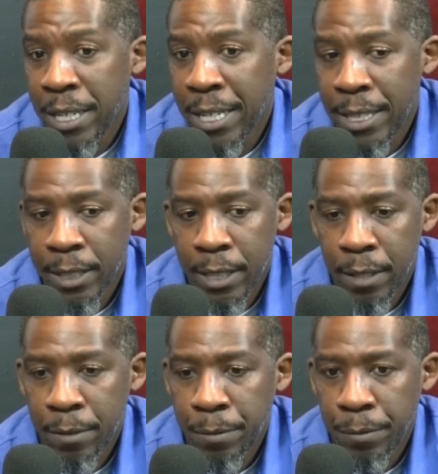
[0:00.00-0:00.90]
because
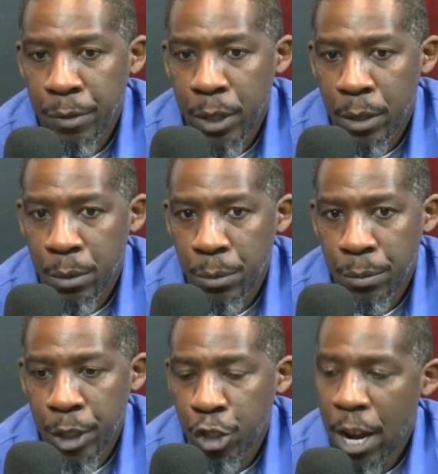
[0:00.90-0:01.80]
of you know
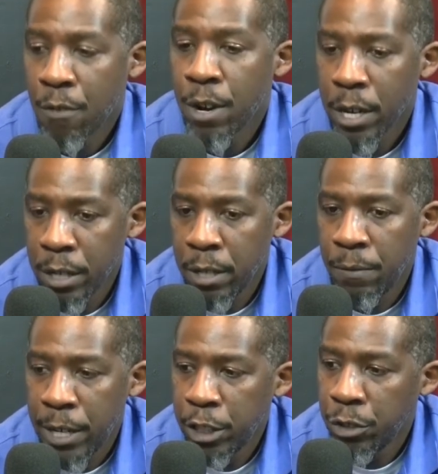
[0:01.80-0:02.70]
the track record of the
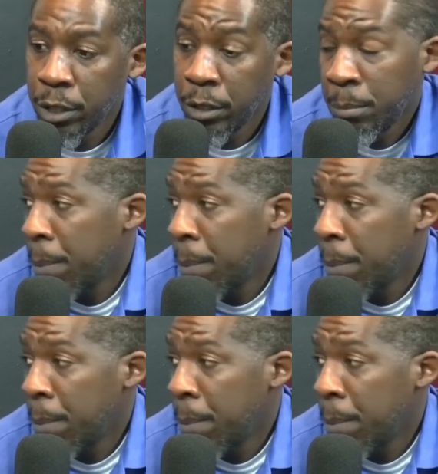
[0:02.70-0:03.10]
veterans,